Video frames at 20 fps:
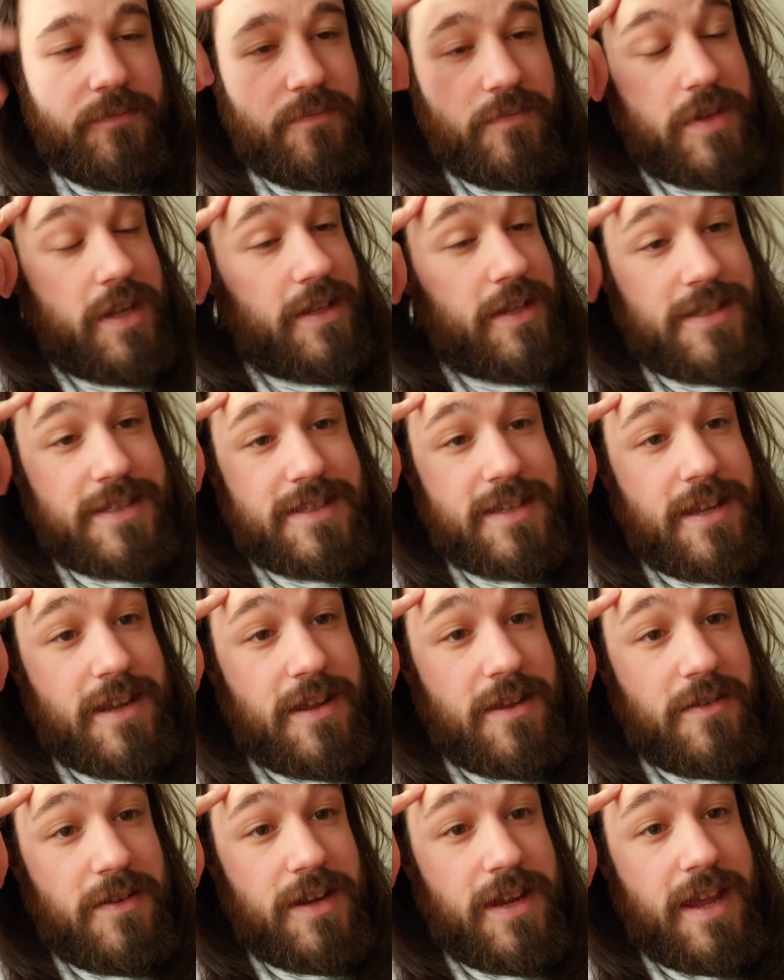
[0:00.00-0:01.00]
It's
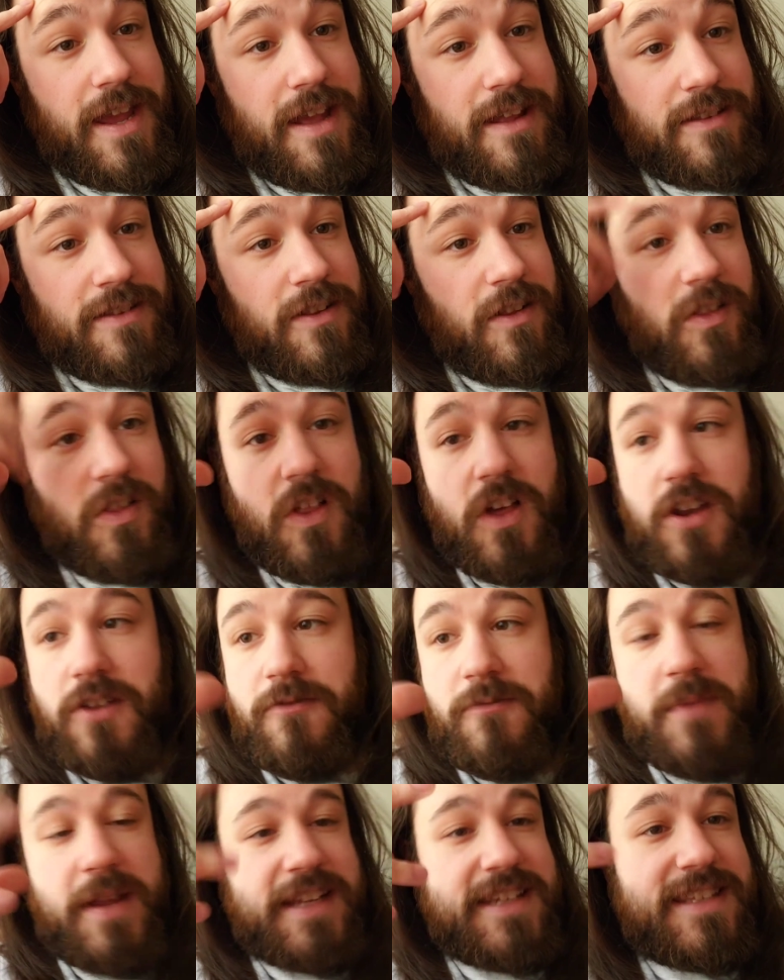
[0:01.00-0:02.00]
a lot of
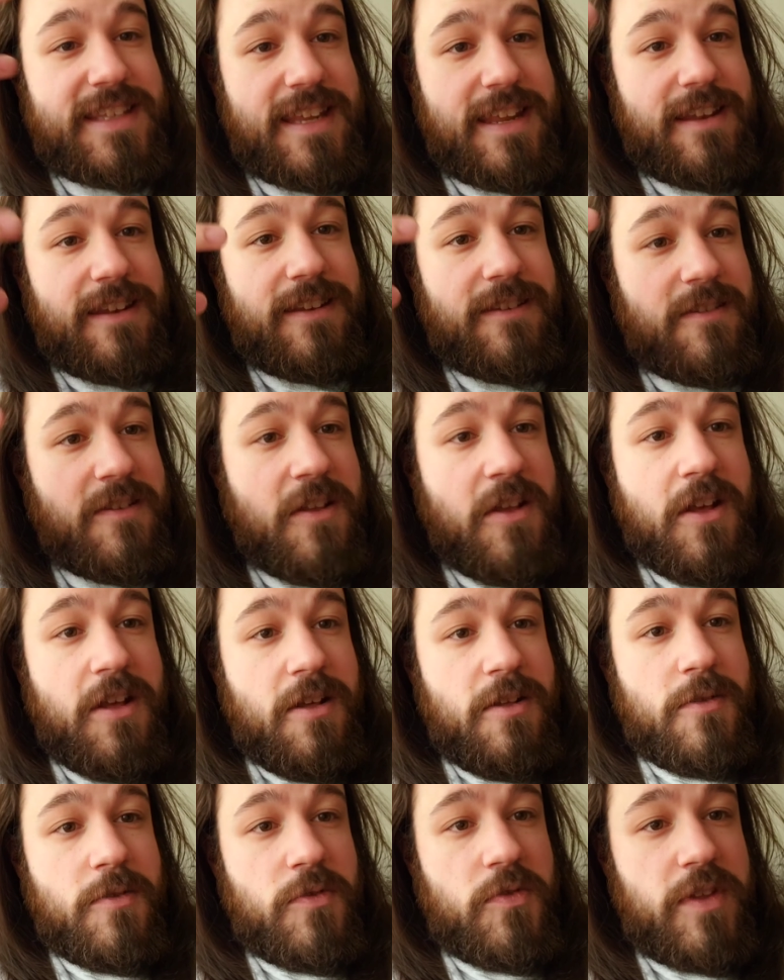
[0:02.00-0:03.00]
mixed in
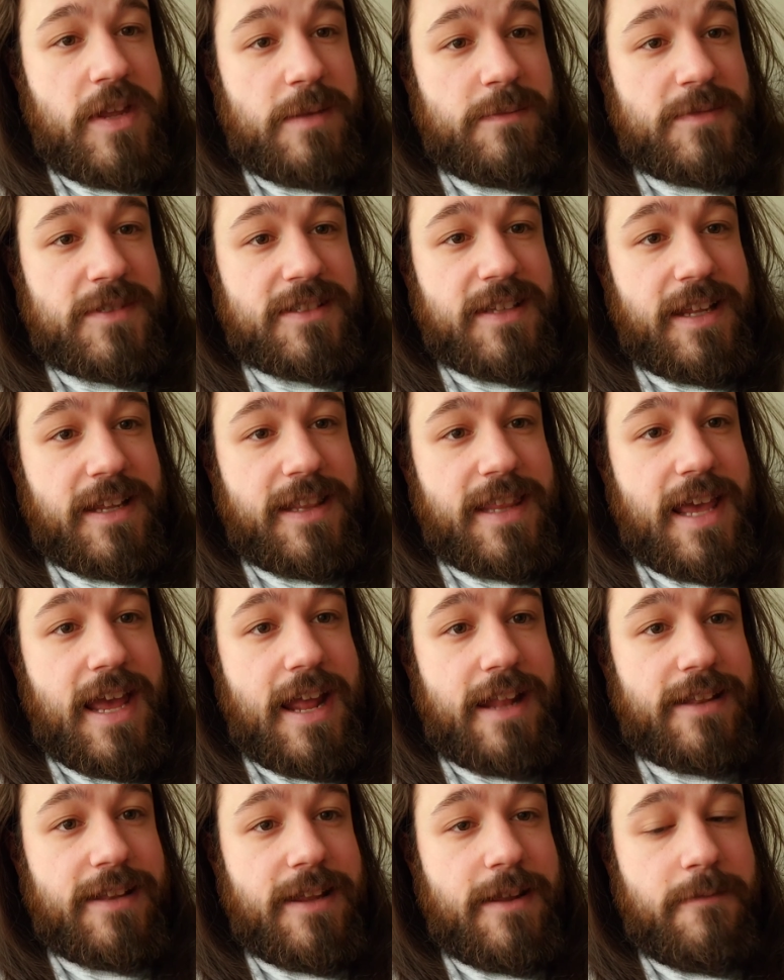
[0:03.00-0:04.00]
themes like
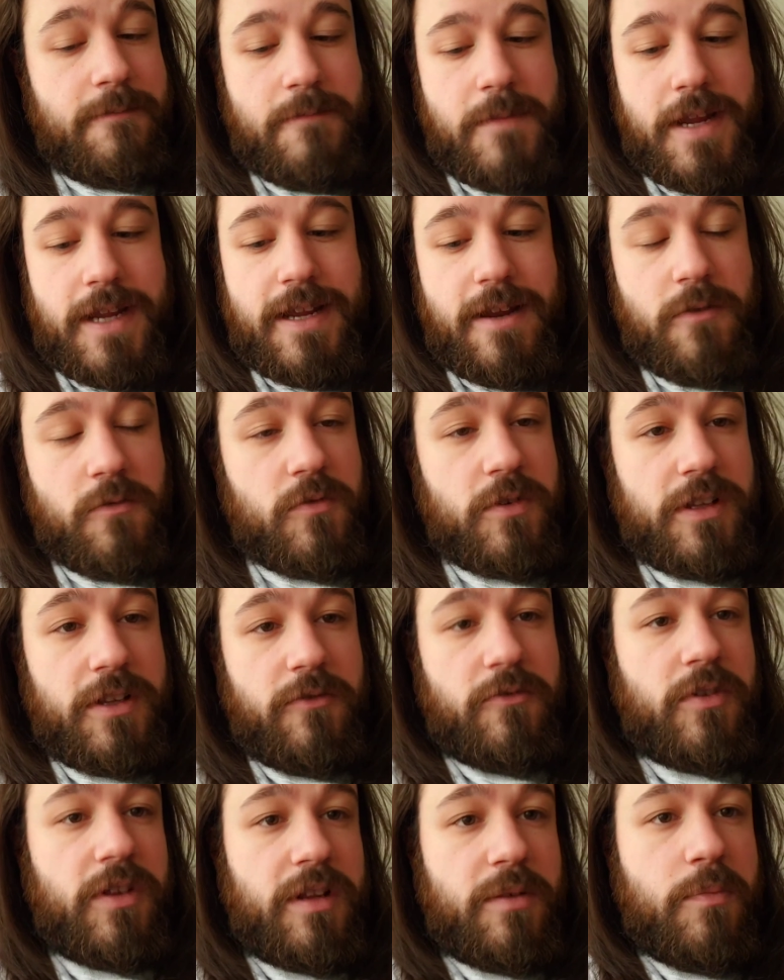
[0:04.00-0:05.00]
that make it
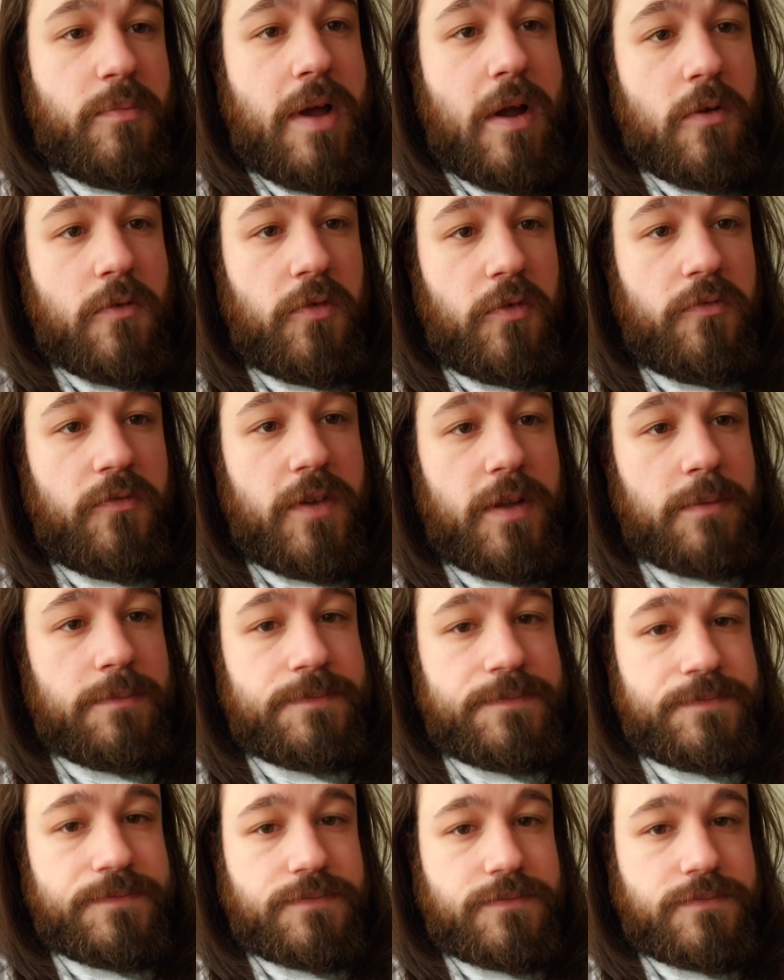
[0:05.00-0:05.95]
really powerful film,